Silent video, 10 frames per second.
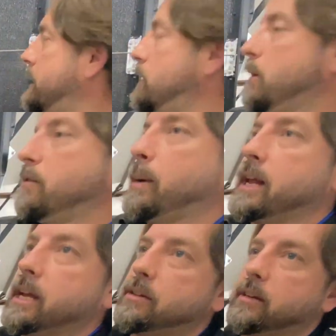I know
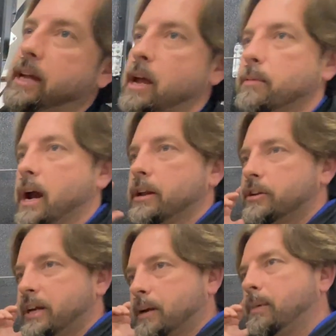everybody gets to the campground and you
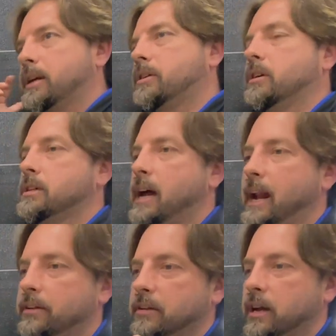check, make sure your slide
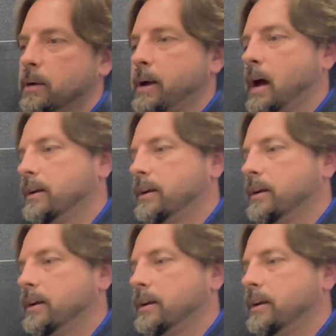outs can come out.